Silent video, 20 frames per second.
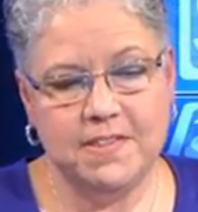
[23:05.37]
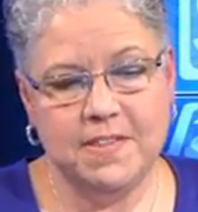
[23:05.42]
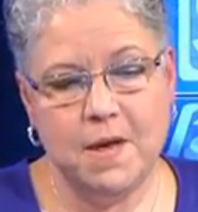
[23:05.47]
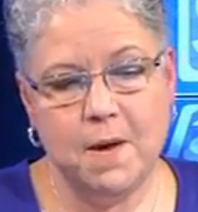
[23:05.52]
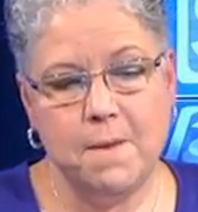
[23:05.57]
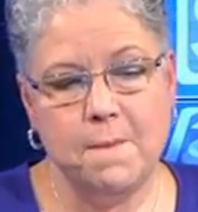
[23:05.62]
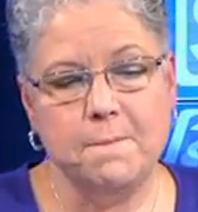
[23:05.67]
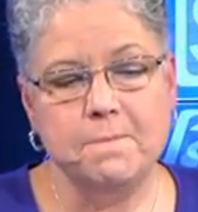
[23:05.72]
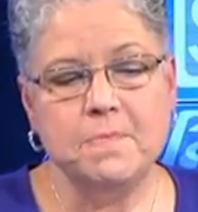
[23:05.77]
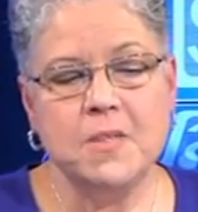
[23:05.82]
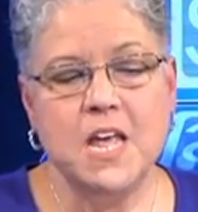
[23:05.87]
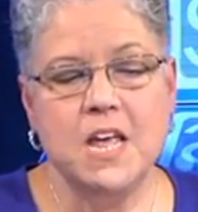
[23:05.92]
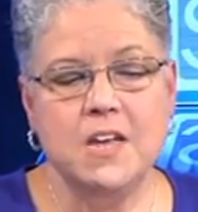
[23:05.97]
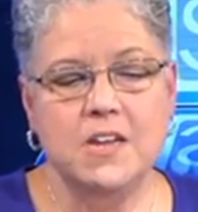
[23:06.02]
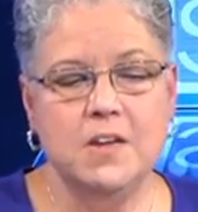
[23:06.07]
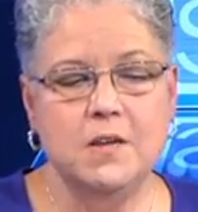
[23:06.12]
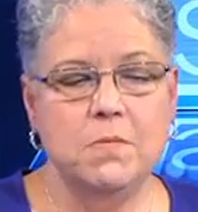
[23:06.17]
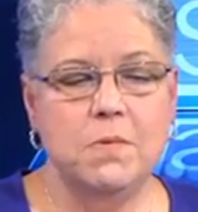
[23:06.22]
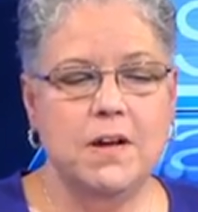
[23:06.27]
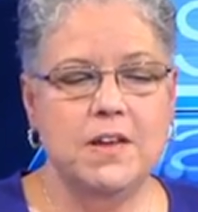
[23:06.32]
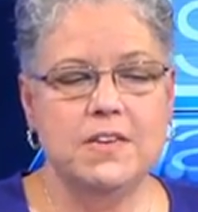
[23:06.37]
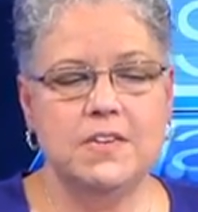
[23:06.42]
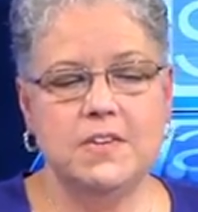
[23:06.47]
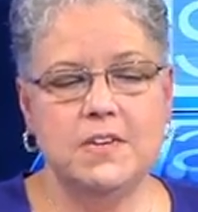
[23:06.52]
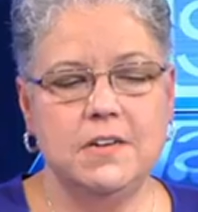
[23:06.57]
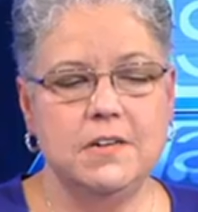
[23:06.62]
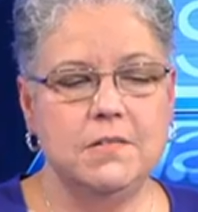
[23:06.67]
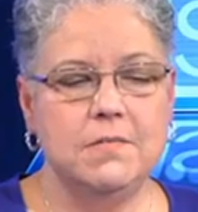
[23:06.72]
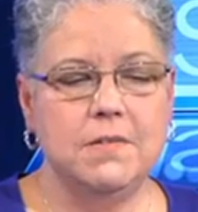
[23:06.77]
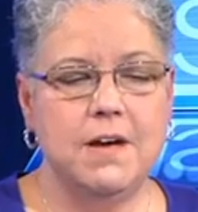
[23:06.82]
So you want
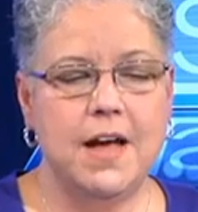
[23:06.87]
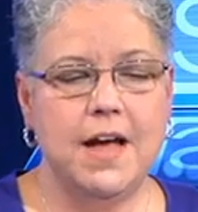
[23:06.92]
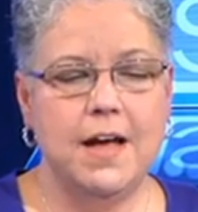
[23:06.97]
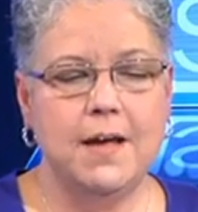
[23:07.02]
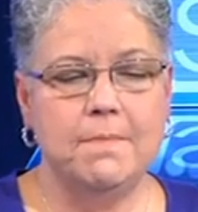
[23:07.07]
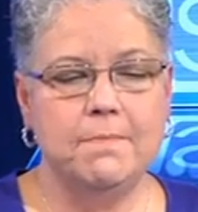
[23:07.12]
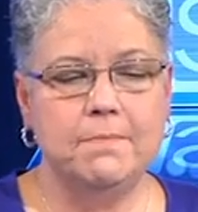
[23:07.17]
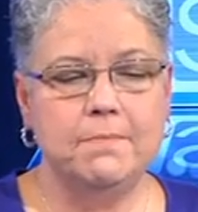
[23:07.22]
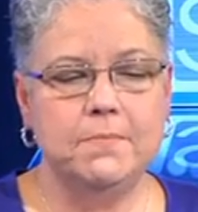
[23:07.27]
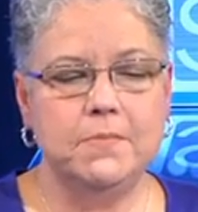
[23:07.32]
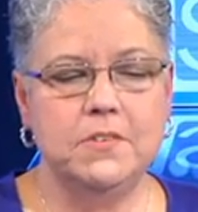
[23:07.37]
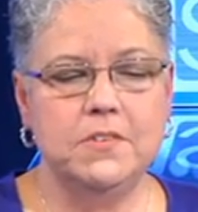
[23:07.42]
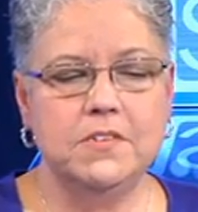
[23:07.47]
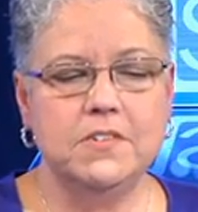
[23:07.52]
to um,